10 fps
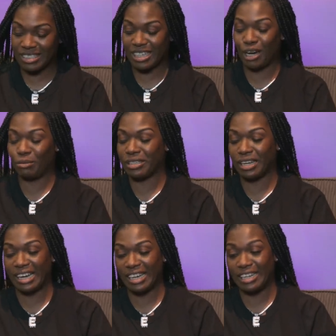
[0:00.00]
This coming
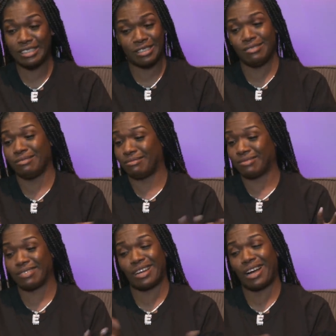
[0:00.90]
game
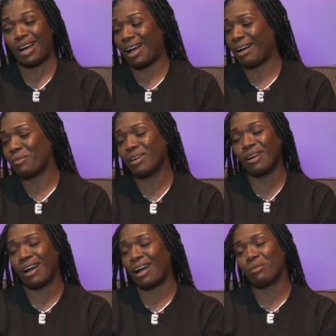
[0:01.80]
I, I really,
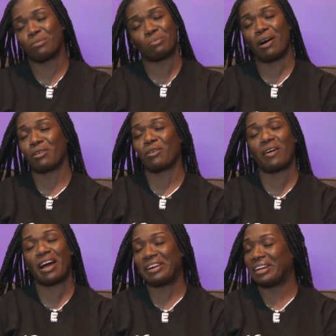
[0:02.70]
I, am about to
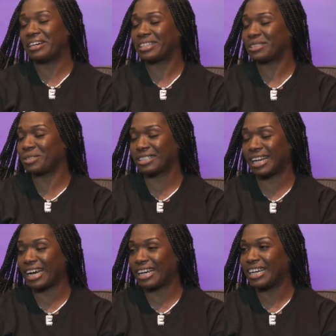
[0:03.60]
cry now because I'm just
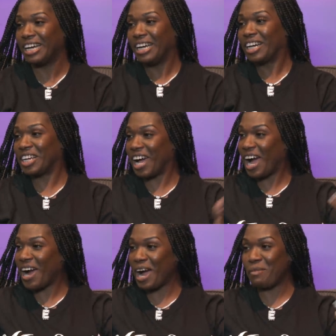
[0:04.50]
right. like, because
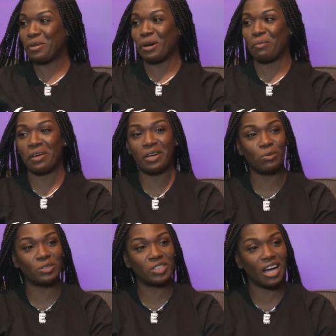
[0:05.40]
y'all got me up
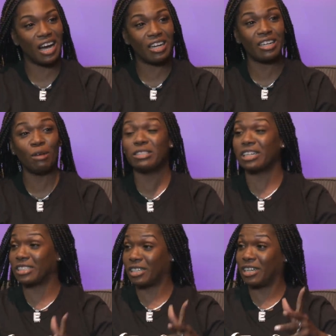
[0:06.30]
here with y'all. Let me
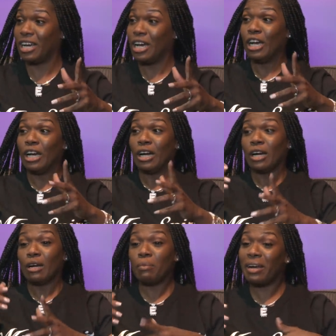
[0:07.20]
tell you, you something. been up
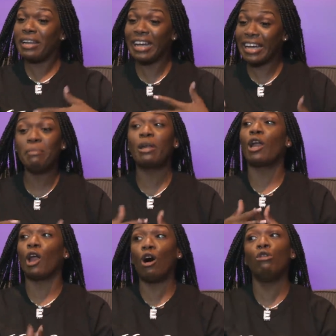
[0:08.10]
here. But nigga, it been
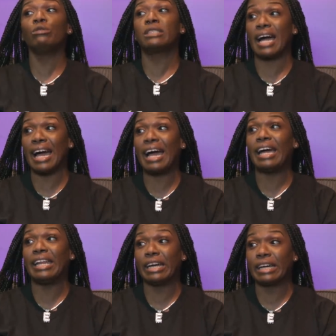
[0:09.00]
a long
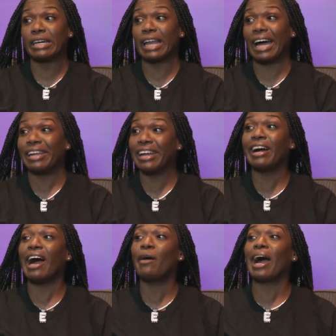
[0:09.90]
time, nigga. Like,
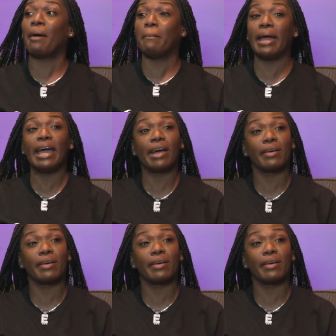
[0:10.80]
nigga, I don't you got thought mad.